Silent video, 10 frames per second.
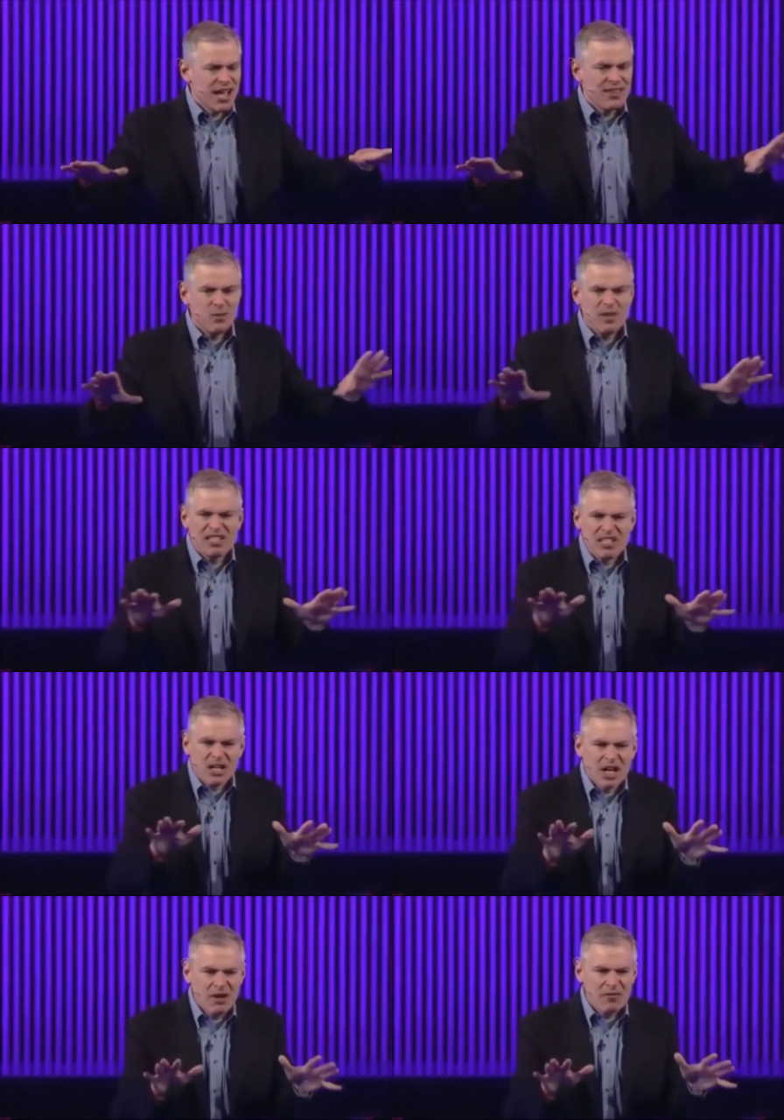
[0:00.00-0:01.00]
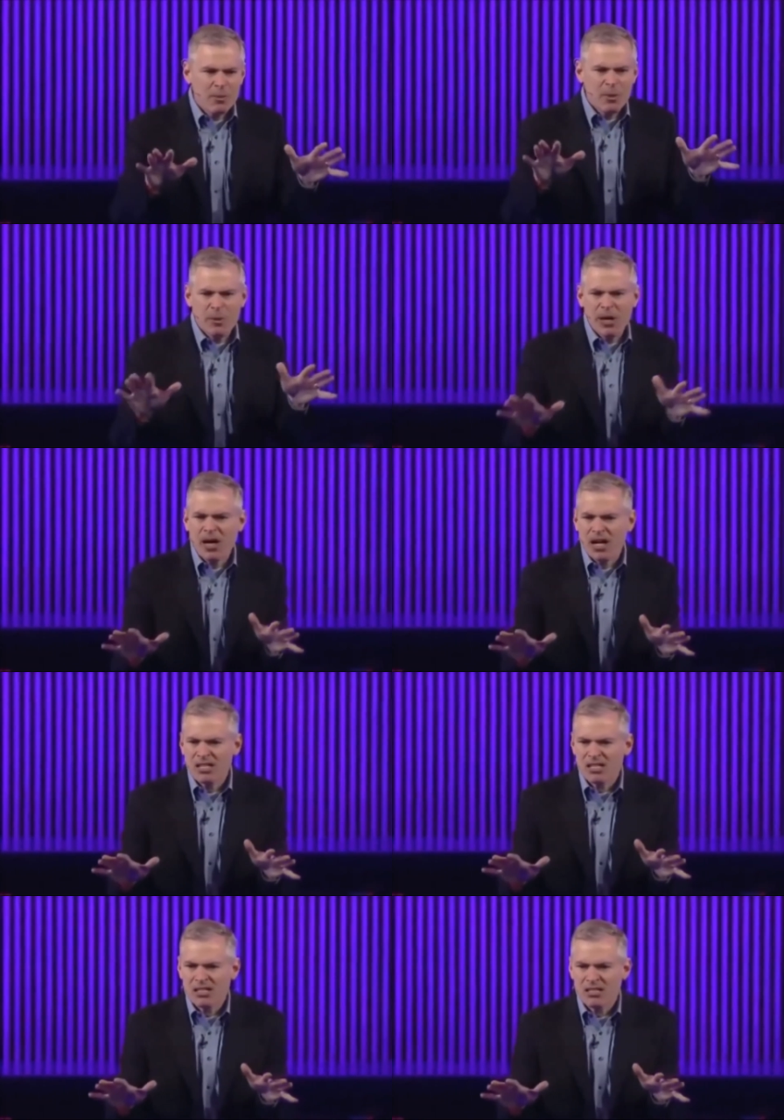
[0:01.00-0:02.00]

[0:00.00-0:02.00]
And there'd be this uncomfortable pause